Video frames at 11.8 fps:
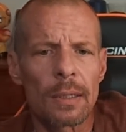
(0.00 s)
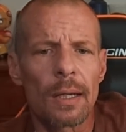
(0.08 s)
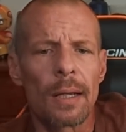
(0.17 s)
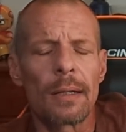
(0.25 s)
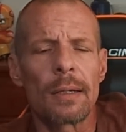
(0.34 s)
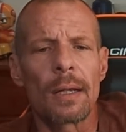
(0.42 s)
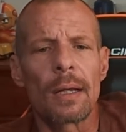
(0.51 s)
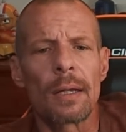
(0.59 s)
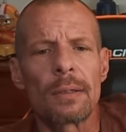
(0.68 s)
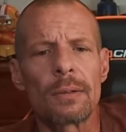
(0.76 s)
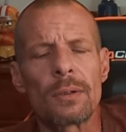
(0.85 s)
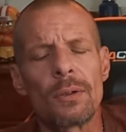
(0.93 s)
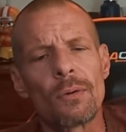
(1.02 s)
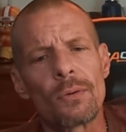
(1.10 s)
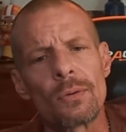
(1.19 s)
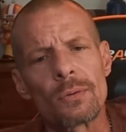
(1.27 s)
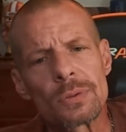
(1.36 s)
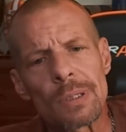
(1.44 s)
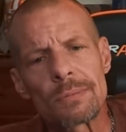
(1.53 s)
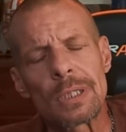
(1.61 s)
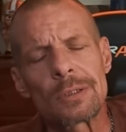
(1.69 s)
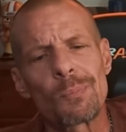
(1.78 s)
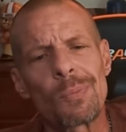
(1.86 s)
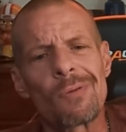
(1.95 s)
and you're
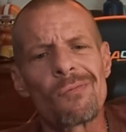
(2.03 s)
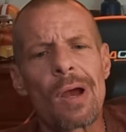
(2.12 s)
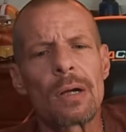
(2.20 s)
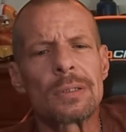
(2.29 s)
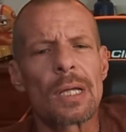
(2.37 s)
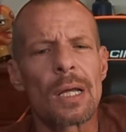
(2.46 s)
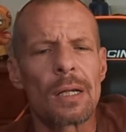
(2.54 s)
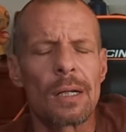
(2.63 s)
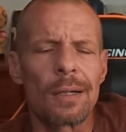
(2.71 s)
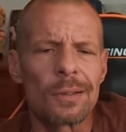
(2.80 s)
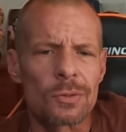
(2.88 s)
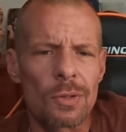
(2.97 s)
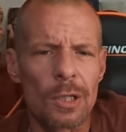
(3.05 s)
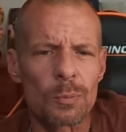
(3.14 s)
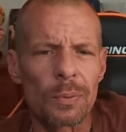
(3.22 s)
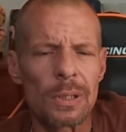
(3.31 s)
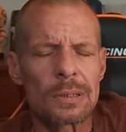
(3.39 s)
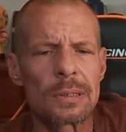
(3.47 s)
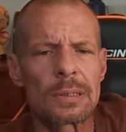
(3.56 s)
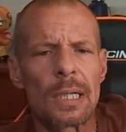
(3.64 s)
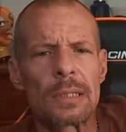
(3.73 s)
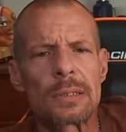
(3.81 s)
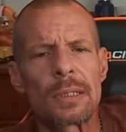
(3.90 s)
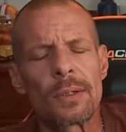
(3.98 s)
subject to being validated, and it draws police
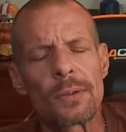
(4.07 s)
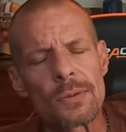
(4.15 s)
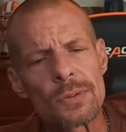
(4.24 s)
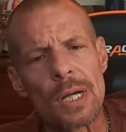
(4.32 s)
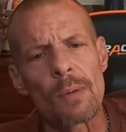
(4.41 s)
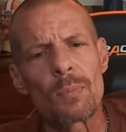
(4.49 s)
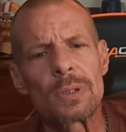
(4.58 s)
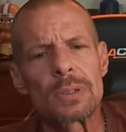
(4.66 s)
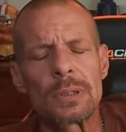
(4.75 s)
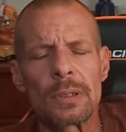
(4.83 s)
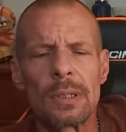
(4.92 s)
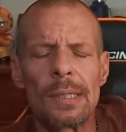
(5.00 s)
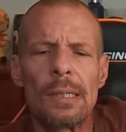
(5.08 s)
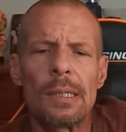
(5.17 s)
attention, and your job is to